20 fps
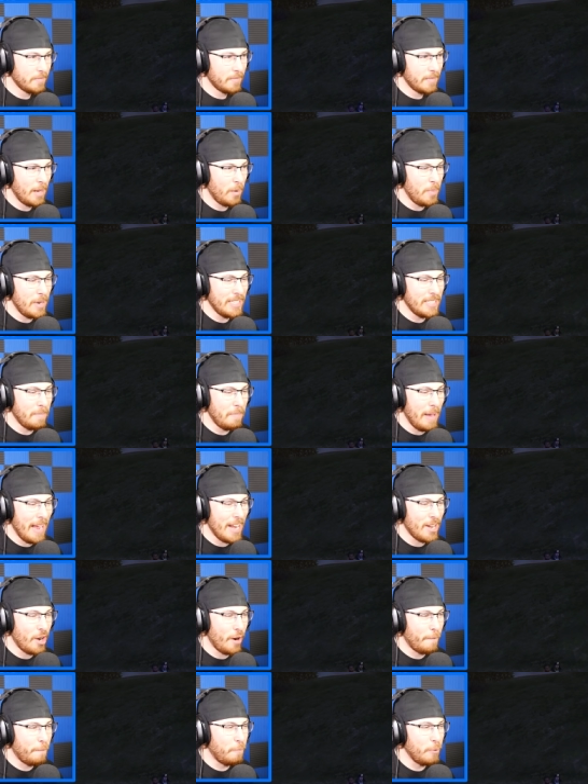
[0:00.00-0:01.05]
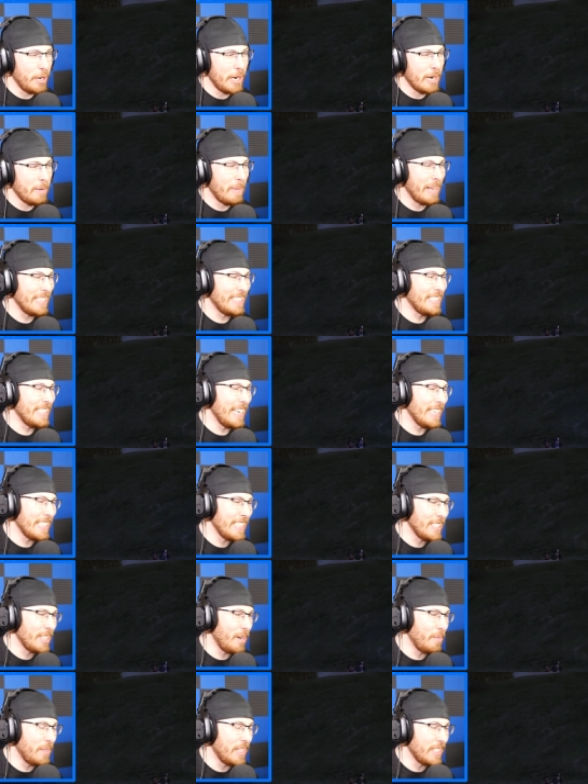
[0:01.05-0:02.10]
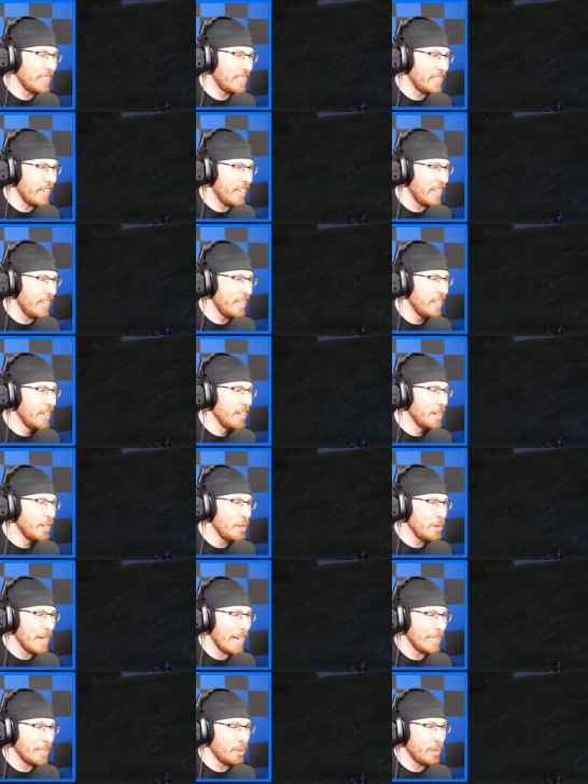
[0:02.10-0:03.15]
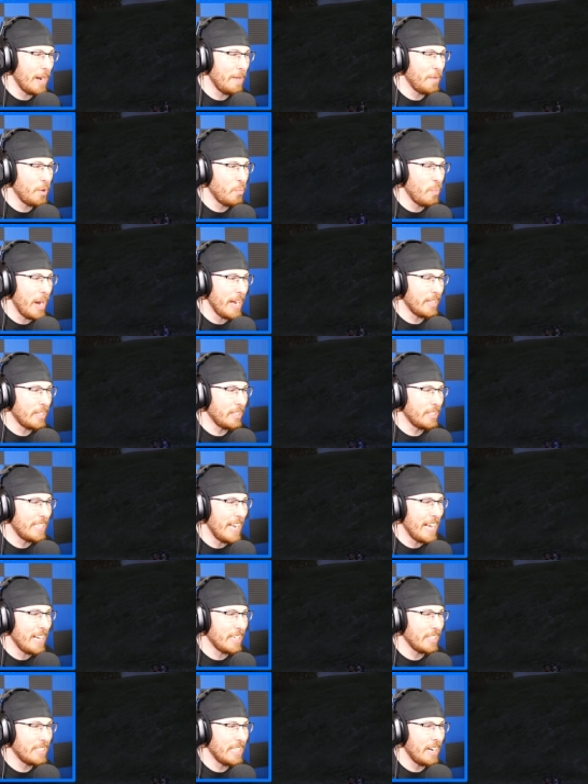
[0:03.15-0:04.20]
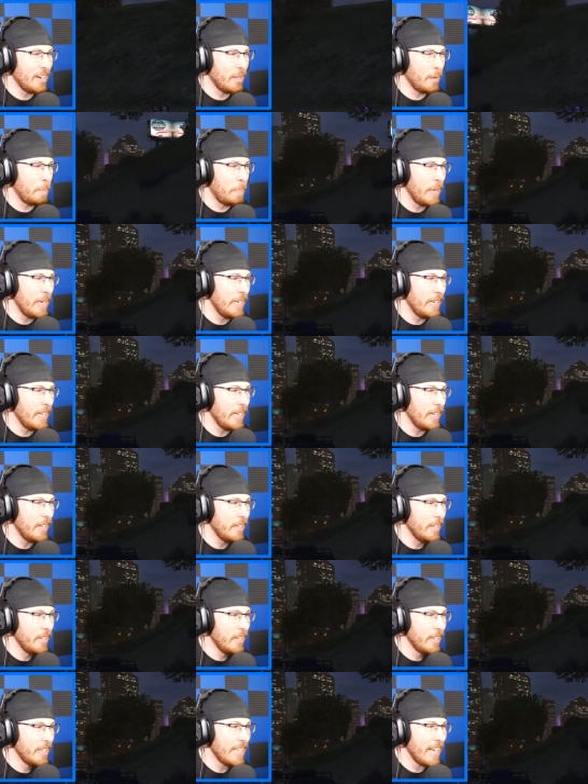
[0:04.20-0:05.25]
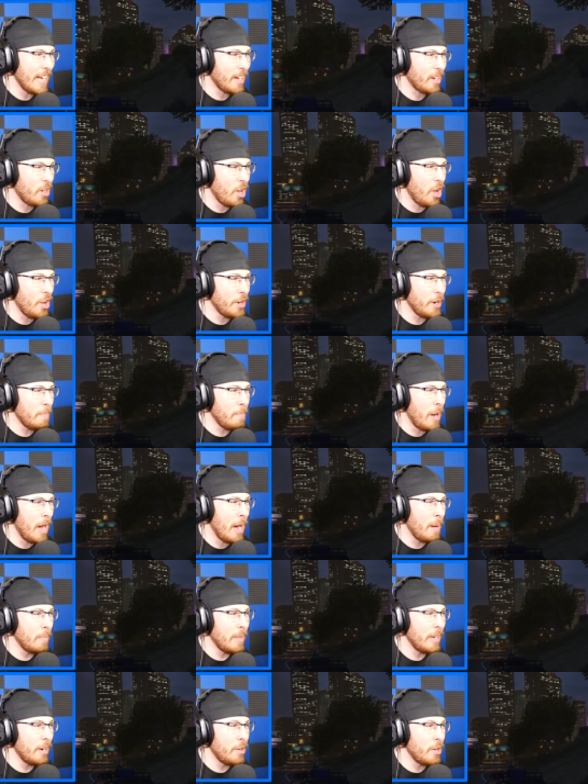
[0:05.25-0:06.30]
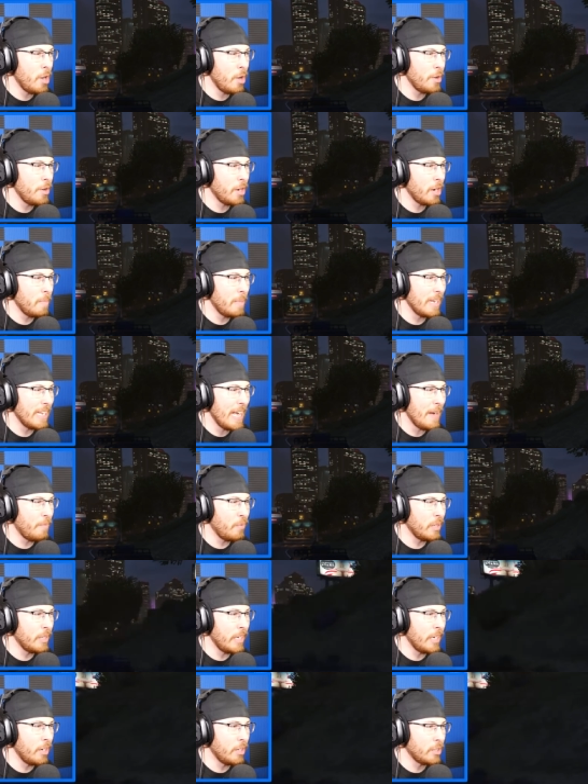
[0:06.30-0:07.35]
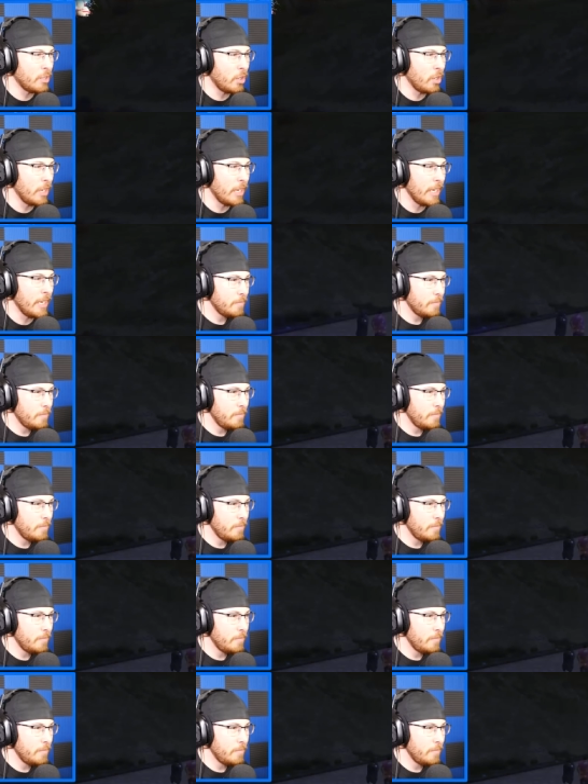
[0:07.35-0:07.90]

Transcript: Now we demand our freedom as citizens of this city. You guys don't have the right to take us down to the PD. Yeah, call your mom. Let her know yeah. you're gonna be late for wow. dinner, Sir Lee.